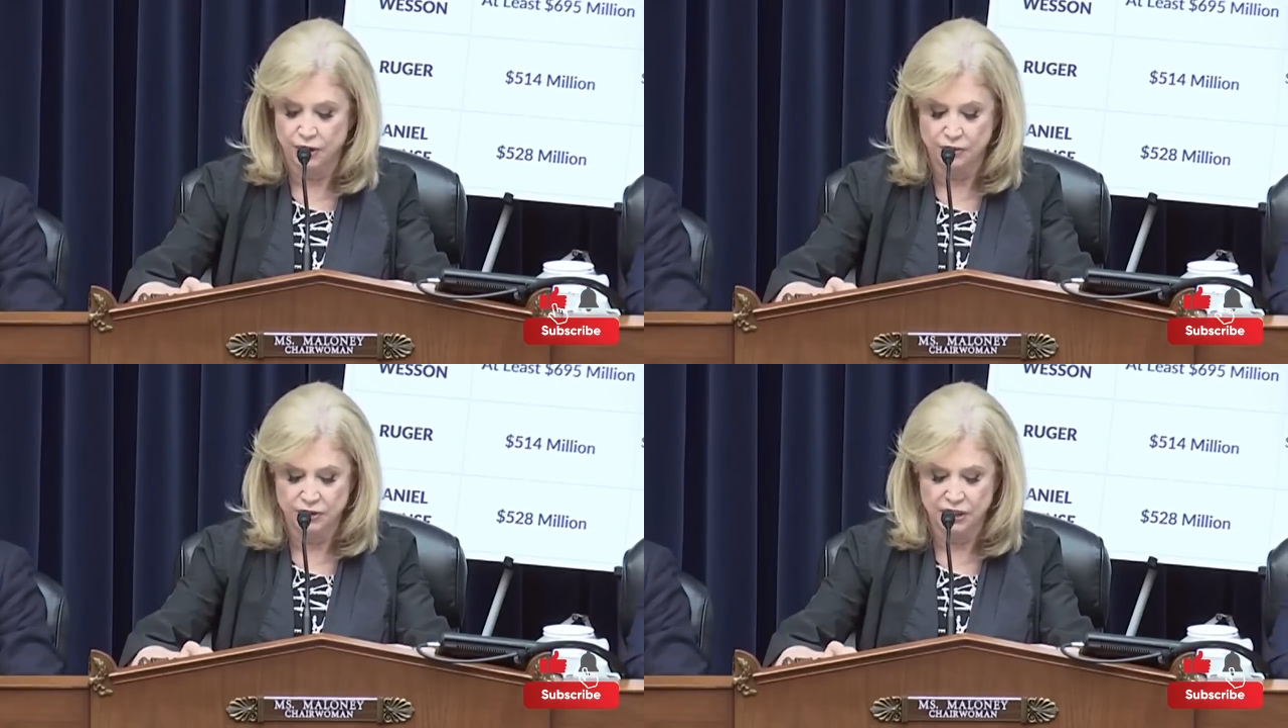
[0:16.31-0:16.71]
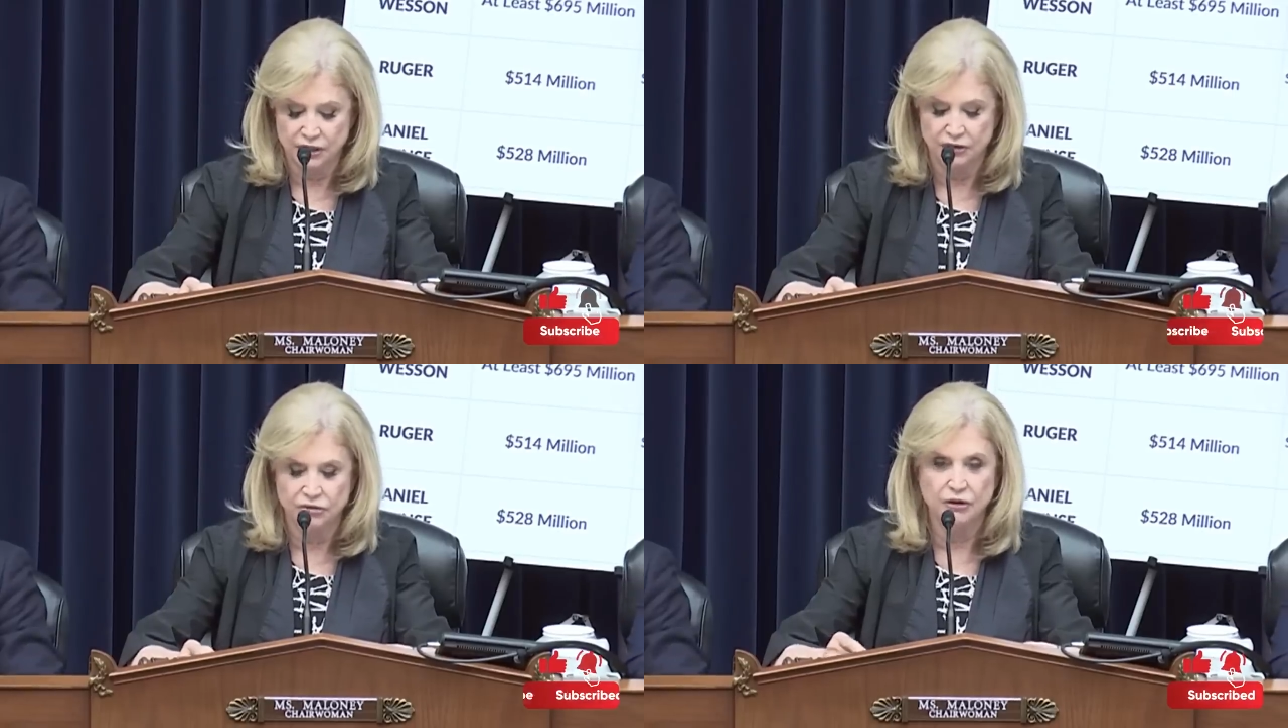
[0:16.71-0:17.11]
chaired by
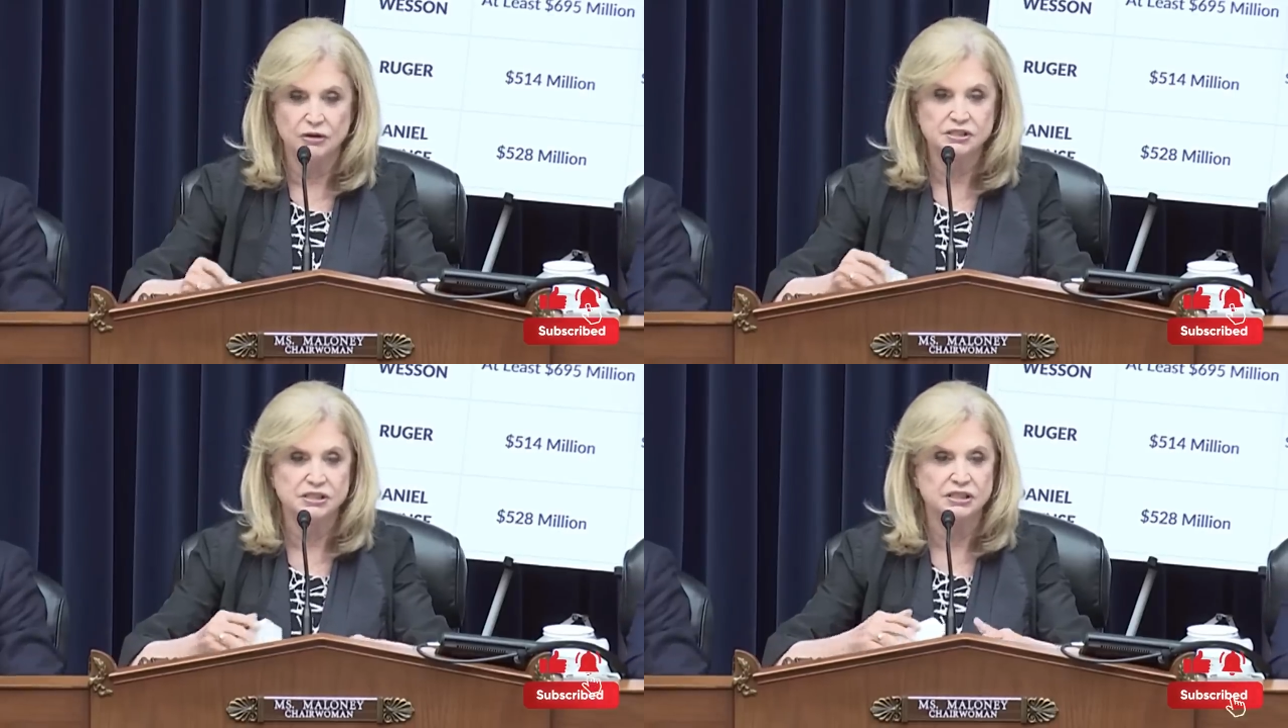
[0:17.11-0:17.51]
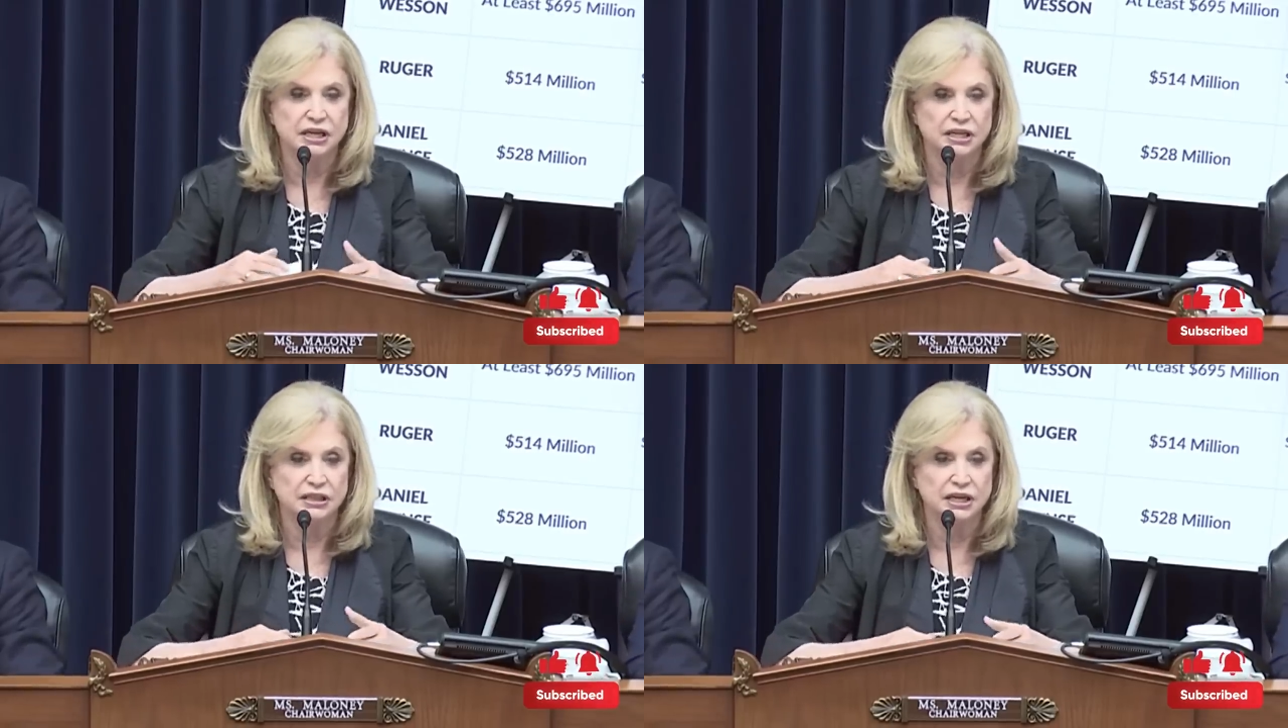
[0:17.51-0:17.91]
Representative
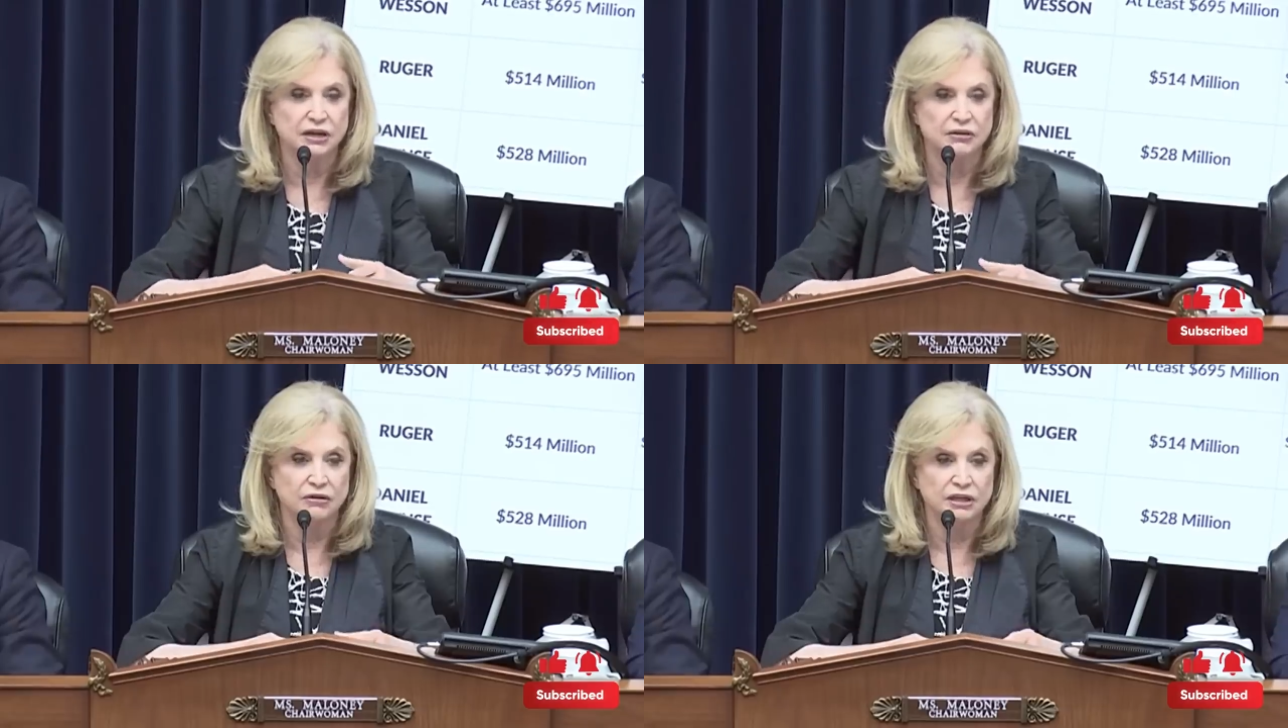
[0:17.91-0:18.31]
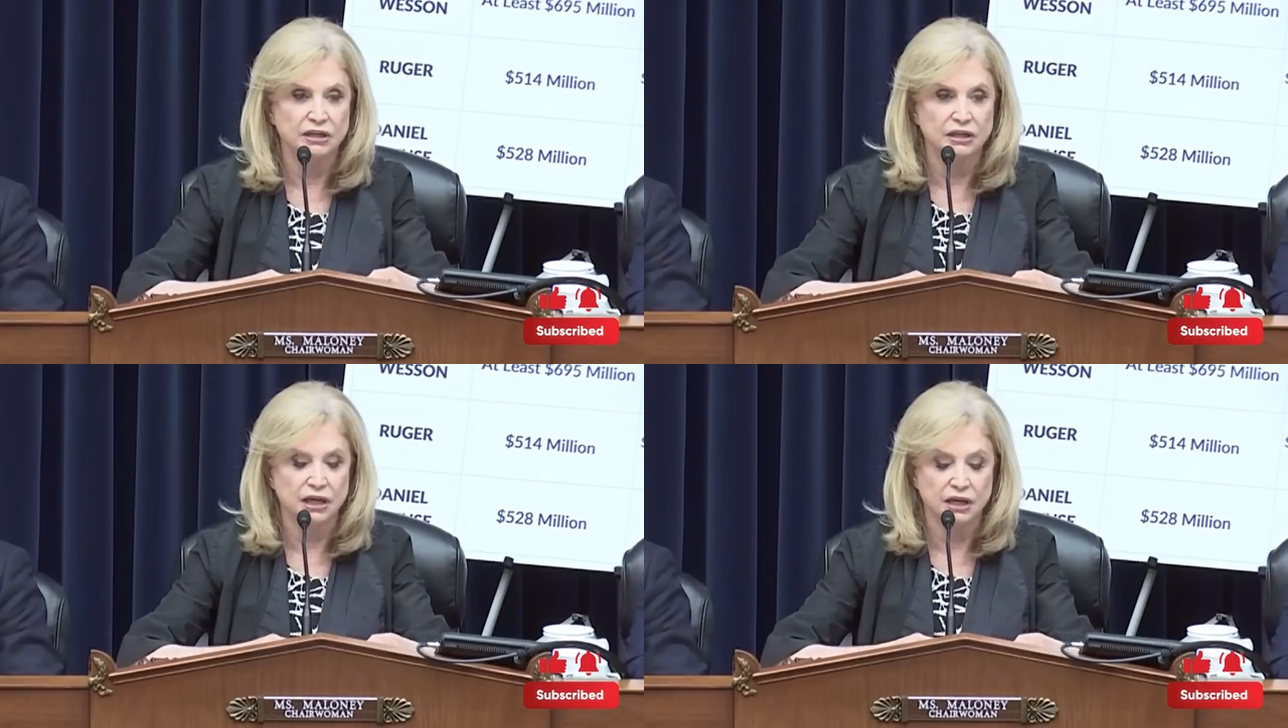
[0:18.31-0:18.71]
Carolyn
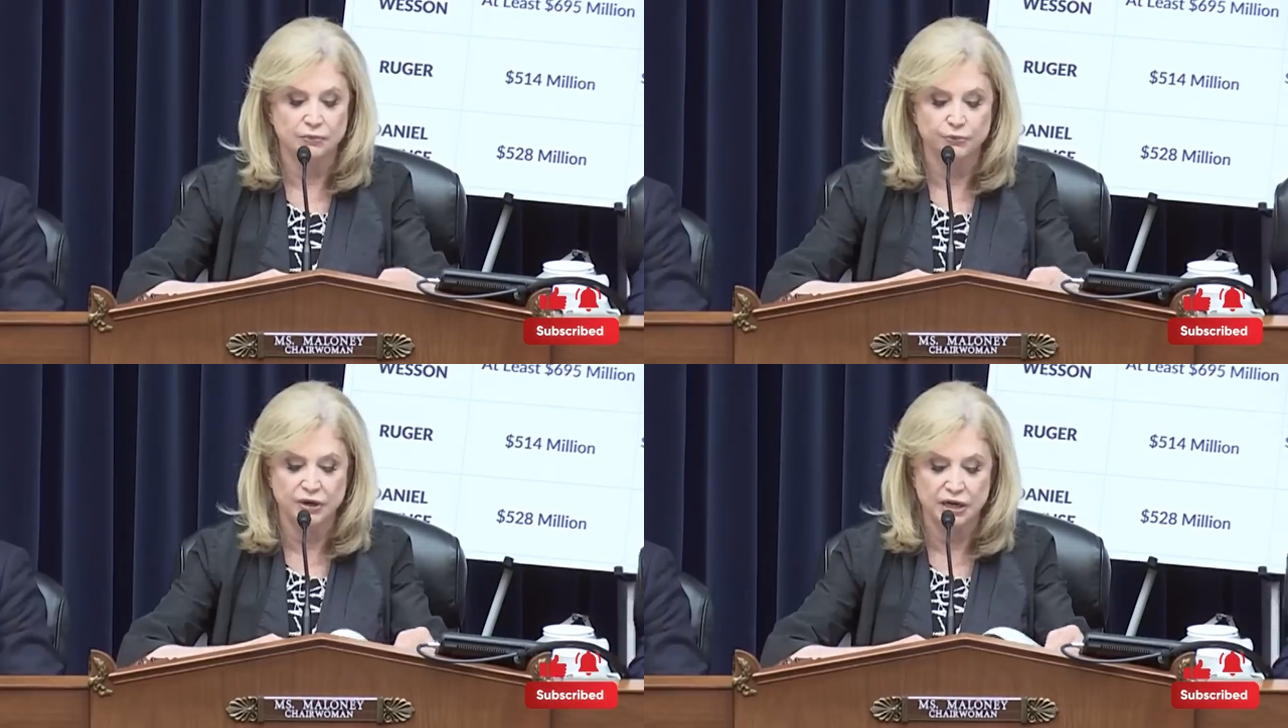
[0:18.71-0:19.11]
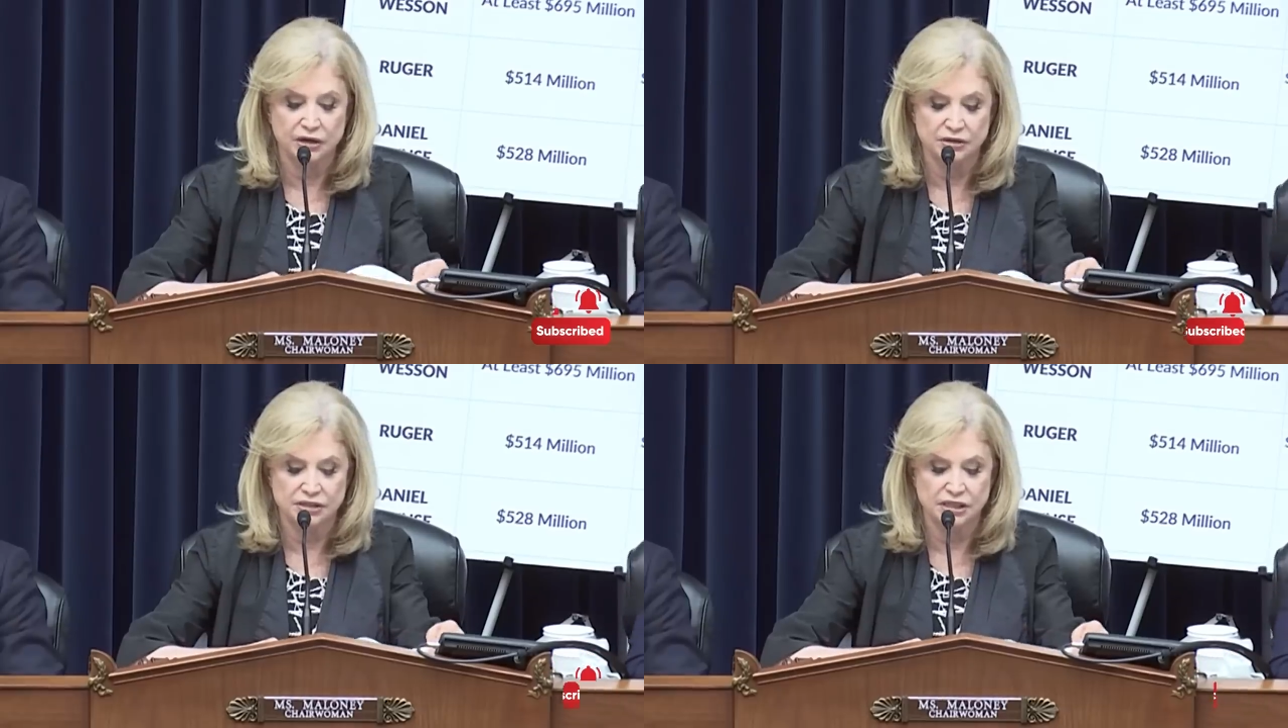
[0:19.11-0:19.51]
Maloney of New
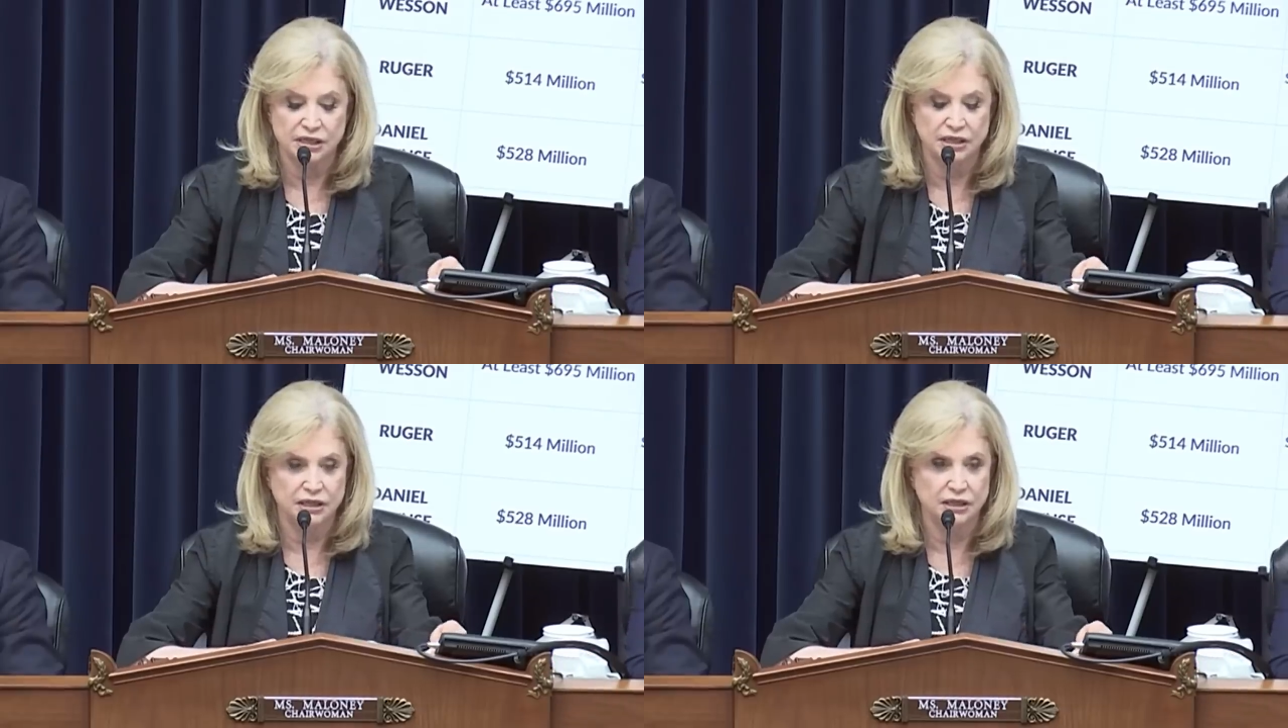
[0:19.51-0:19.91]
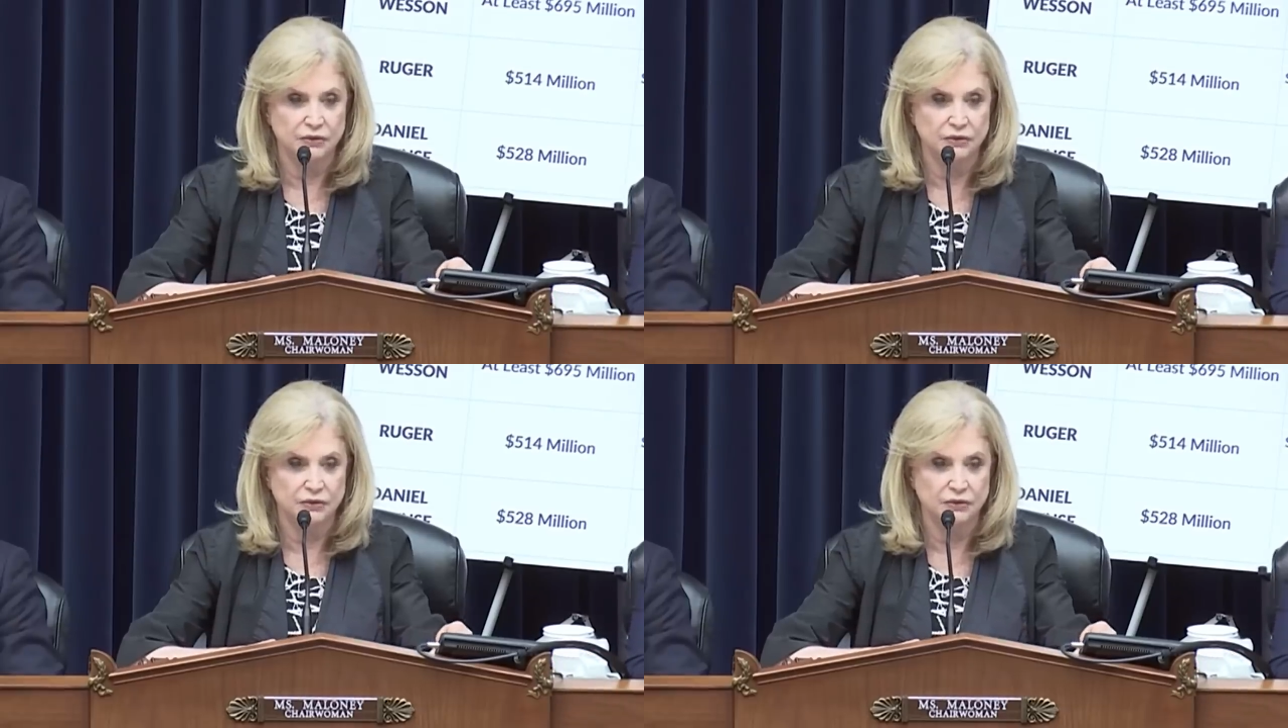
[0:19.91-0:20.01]
York, of course.